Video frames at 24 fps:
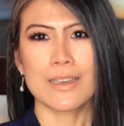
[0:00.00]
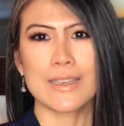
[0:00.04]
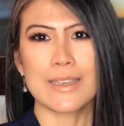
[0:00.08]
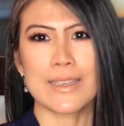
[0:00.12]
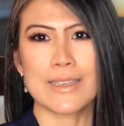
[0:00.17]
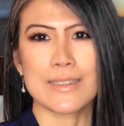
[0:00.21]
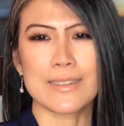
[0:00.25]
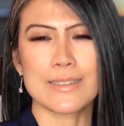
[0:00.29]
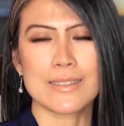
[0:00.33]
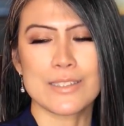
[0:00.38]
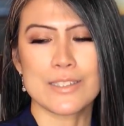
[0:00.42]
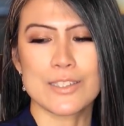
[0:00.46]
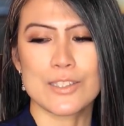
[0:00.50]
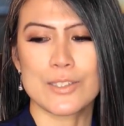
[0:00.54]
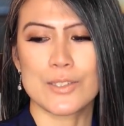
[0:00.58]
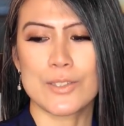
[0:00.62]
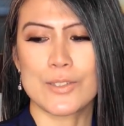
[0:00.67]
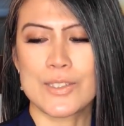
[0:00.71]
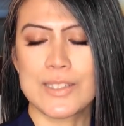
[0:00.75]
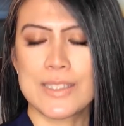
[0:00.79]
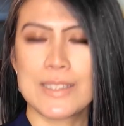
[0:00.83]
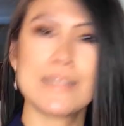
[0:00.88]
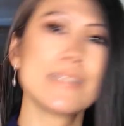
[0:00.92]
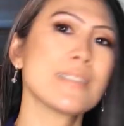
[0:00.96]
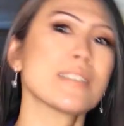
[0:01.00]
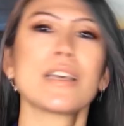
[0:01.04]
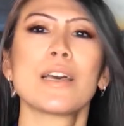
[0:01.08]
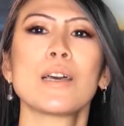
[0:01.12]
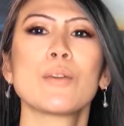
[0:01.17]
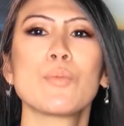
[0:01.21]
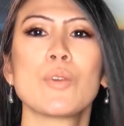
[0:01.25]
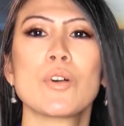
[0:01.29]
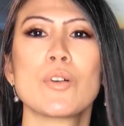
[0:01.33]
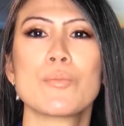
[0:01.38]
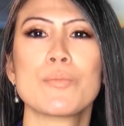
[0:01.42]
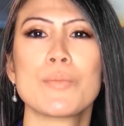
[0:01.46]
And since
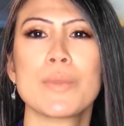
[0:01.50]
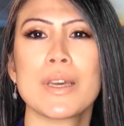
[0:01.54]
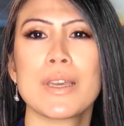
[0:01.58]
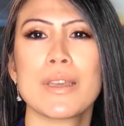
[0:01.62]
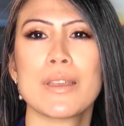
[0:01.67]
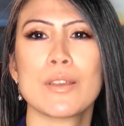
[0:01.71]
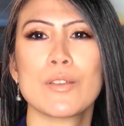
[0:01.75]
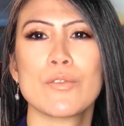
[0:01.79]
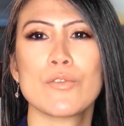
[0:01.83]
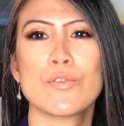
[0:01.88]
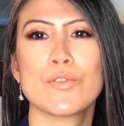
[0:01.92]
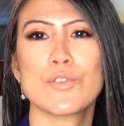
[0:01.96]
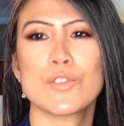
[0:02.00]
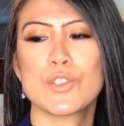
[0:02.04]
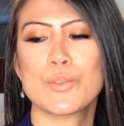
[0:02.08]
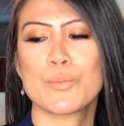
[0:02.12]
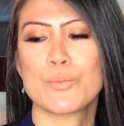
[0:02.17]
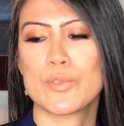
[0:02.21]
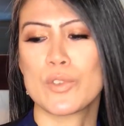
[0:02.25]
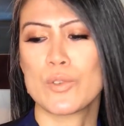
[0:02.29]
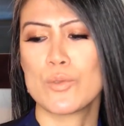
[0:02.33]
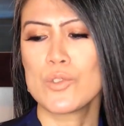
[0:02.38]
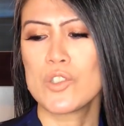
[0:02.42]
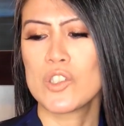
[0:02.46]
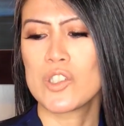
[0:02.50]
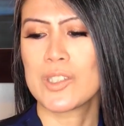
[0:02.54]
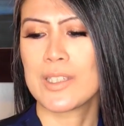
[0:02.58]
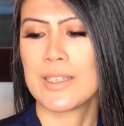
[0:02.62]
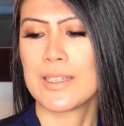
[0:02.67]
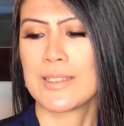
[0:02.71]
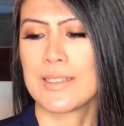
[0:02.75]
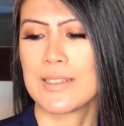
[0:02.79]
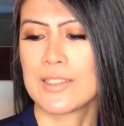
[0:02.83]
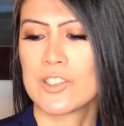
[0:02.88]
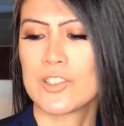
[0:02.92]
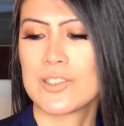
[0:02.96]
I bought my first brooch,
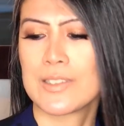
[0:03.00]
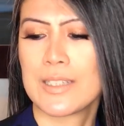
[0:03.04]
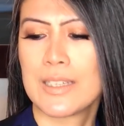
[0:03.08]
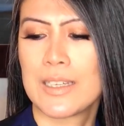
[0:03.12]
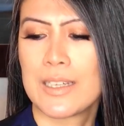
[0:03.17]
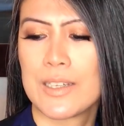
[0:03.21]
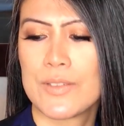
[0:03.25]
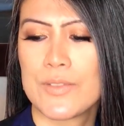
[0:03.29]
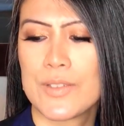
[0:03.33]
and actually I